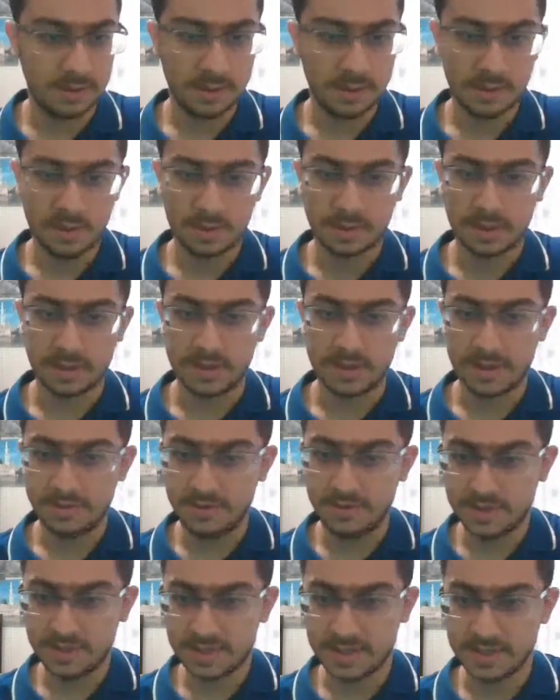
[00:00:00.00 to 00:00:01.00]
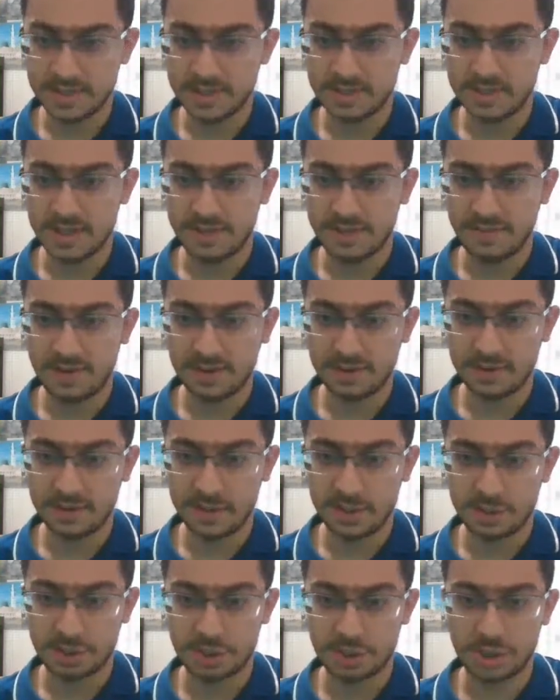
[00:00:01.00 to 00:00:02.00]
okay, now these guys are definitely
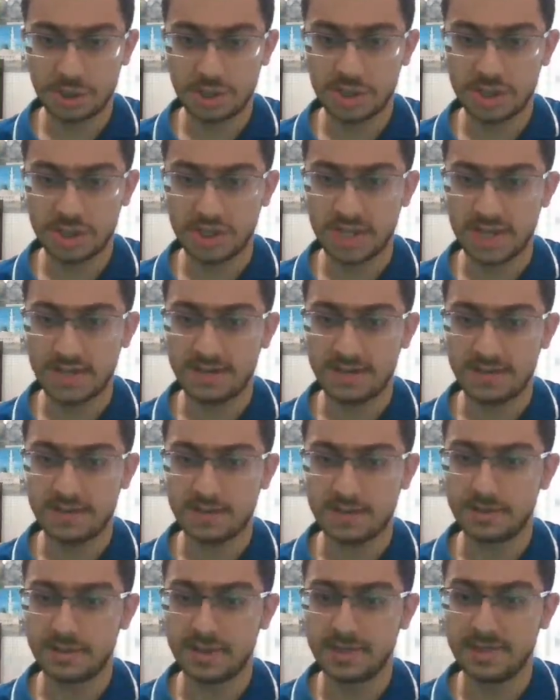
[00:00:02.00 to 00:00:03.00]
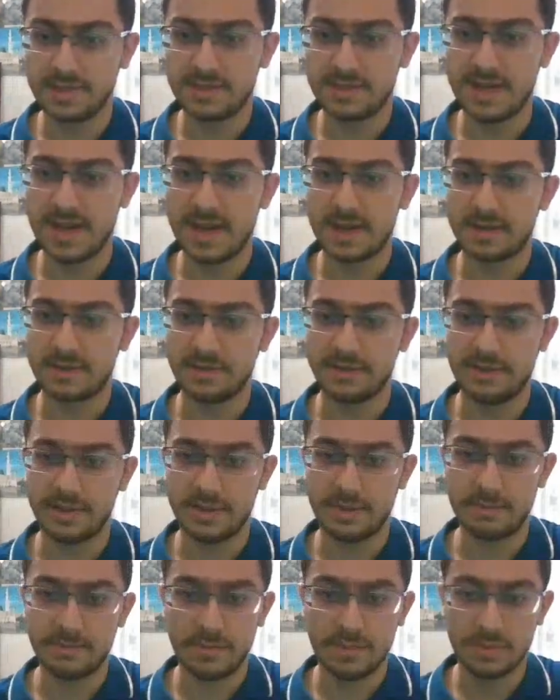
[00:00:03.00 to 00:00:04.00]
not charging anything, so let's tackle
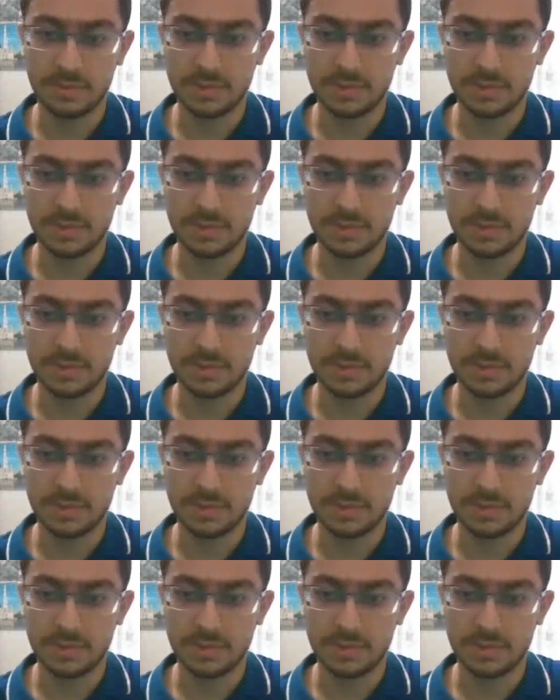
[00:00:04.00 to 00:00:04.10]
them.